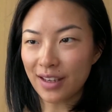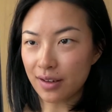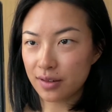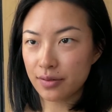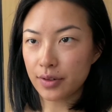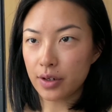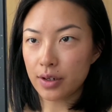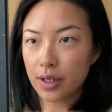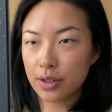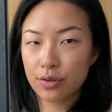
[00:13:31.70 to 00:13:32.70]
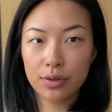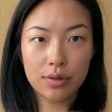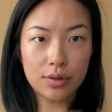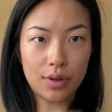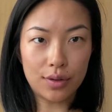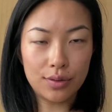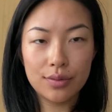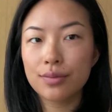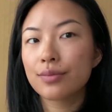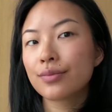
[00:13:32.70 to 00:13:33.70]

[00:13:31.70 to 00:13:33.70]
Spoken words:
Yeah, it's a very natural glow.